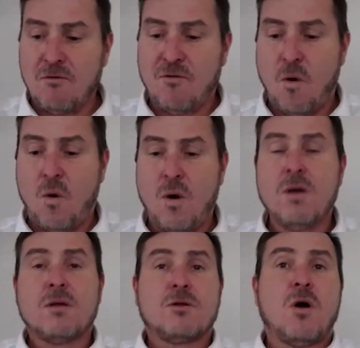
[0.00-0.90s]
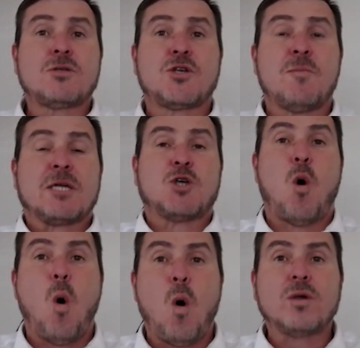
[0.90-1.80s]
for not so much
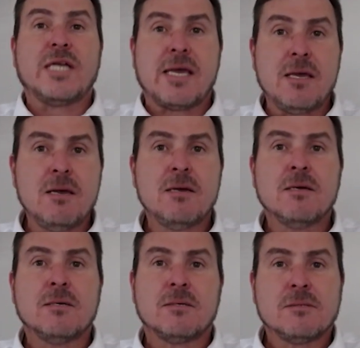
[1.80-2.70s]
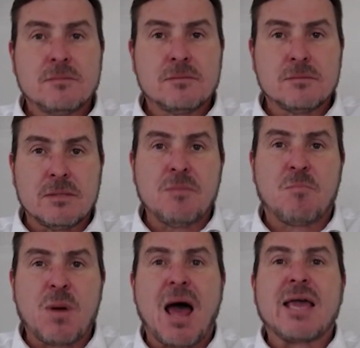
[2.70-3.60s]
hoarding,
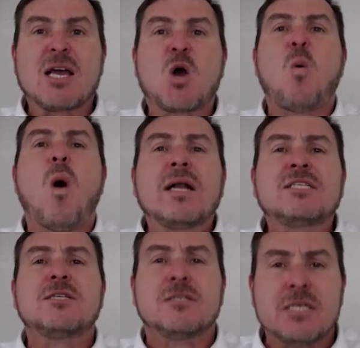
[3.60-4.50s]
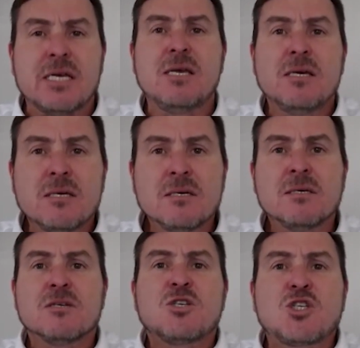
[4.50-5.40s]
implying quantity,
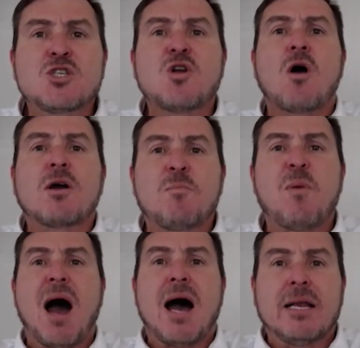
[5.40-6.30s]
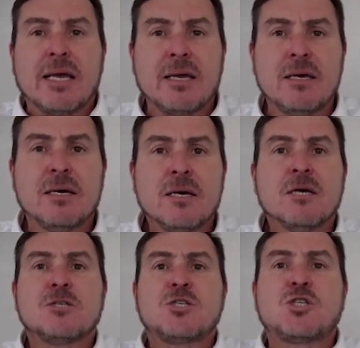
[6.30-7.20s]
stockpiling,
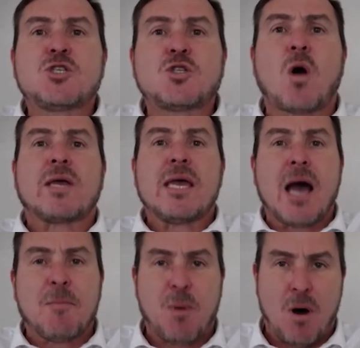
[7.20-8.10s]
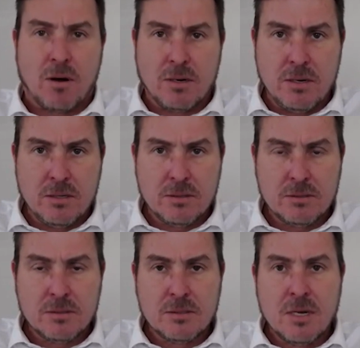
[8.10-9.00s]
stocking up on,
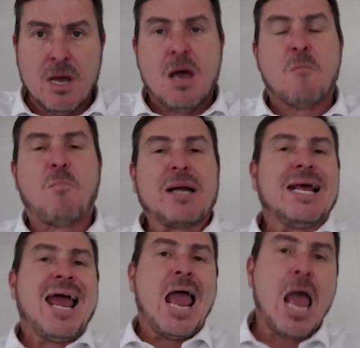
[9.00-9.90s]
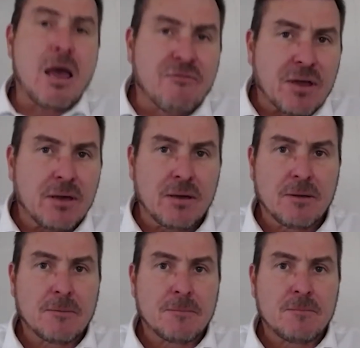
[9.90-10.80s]
but having
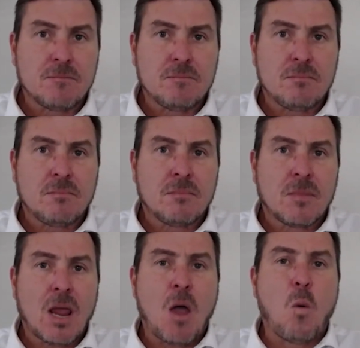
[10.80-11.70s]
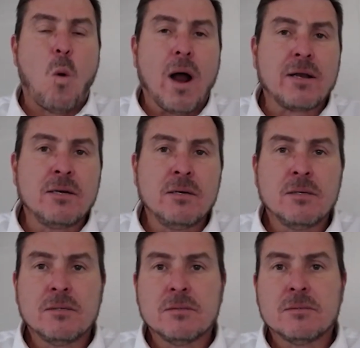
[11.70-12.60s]
one
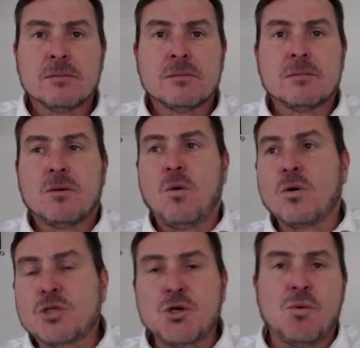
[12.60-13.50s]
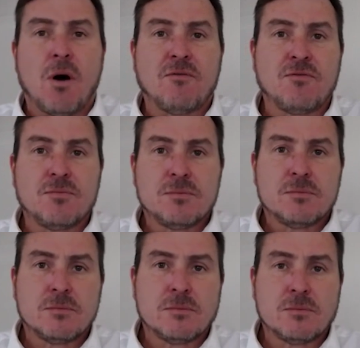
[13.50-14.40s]
or two of,
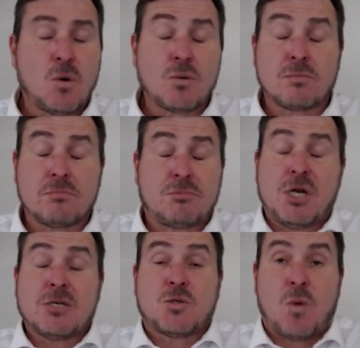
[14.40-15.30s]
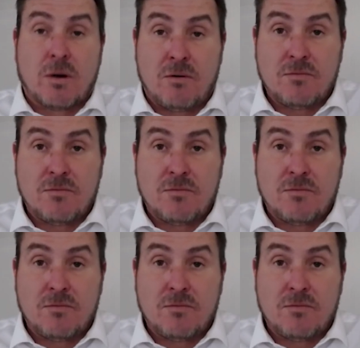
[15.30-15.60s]
or just one.